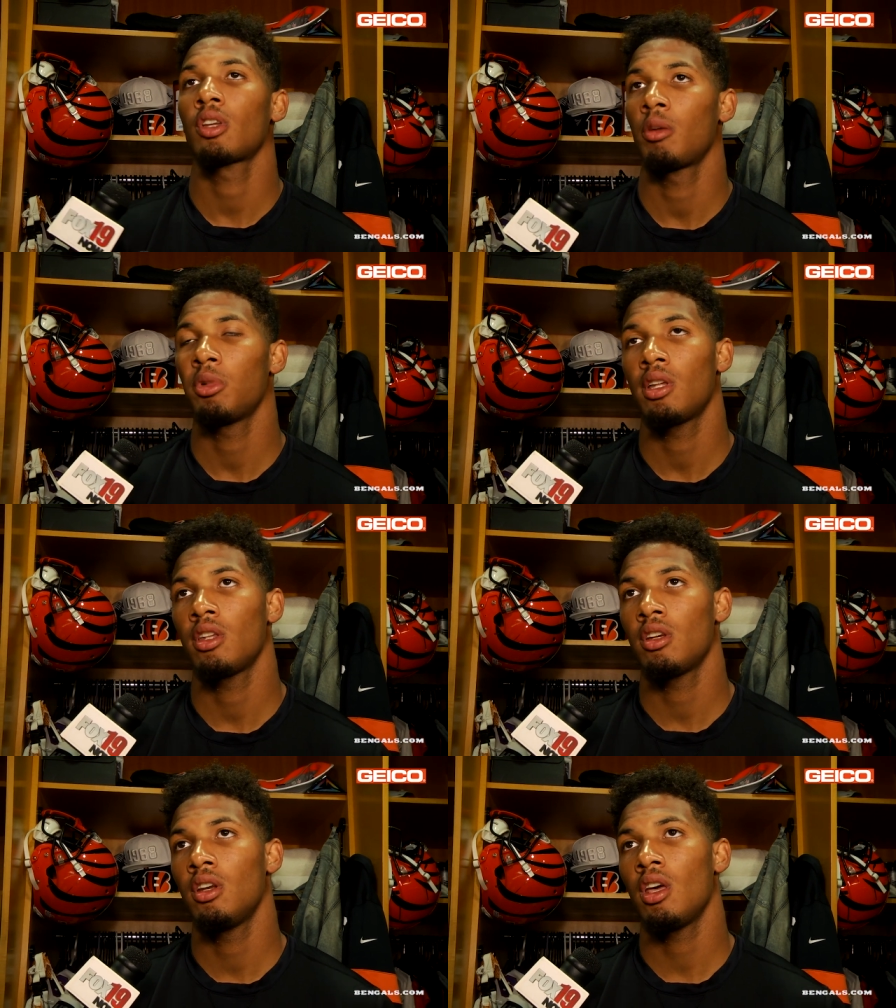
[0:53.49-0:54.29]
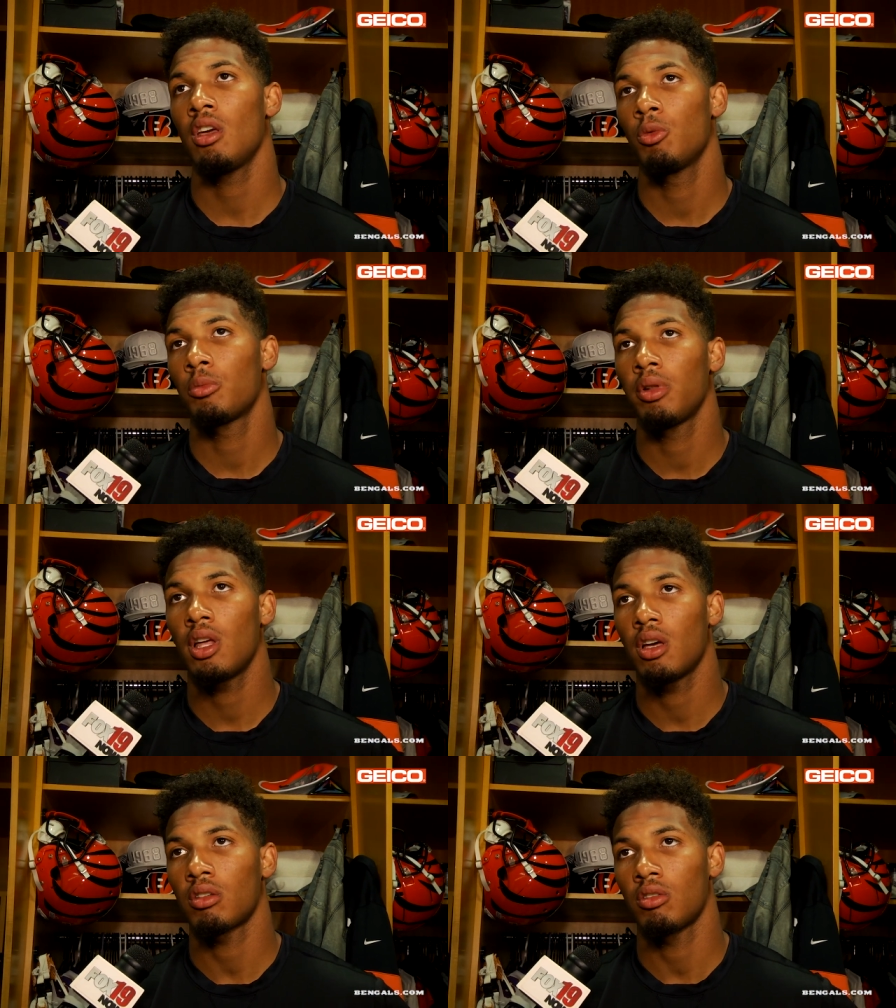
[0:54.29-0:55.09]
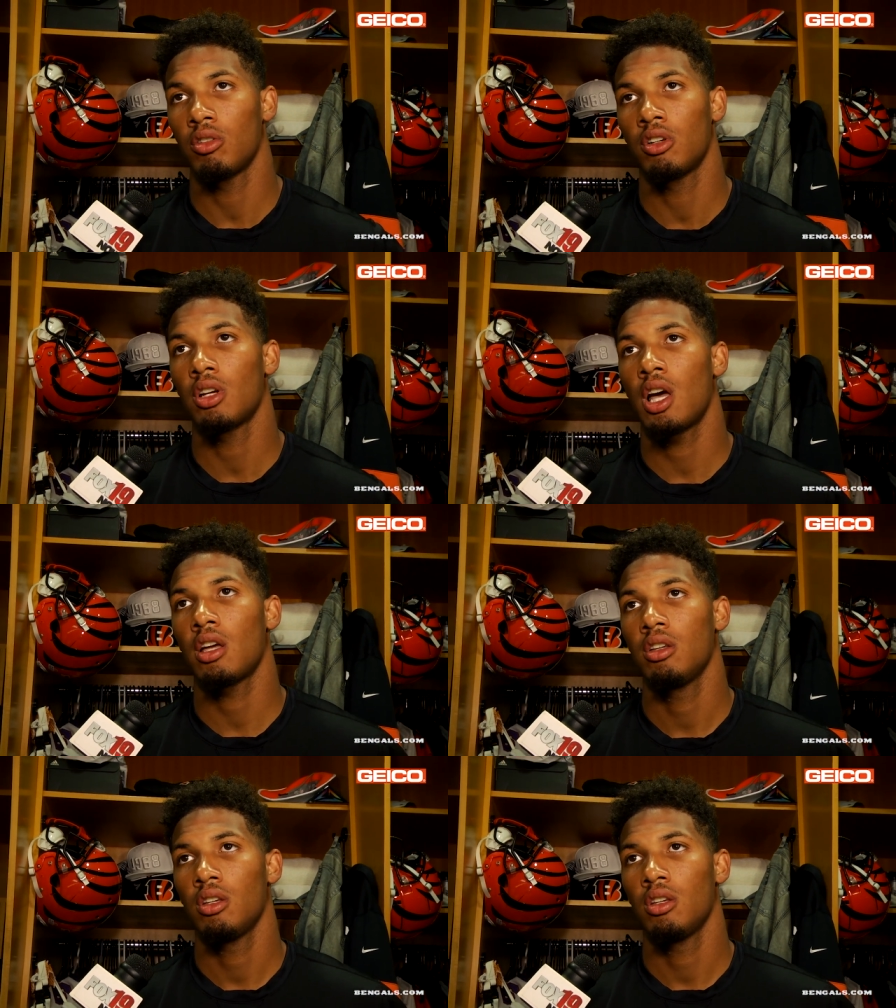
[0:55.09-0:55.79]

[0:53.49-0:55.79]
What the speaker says: I mean, at the end of the day, we're playing. You know, they're not.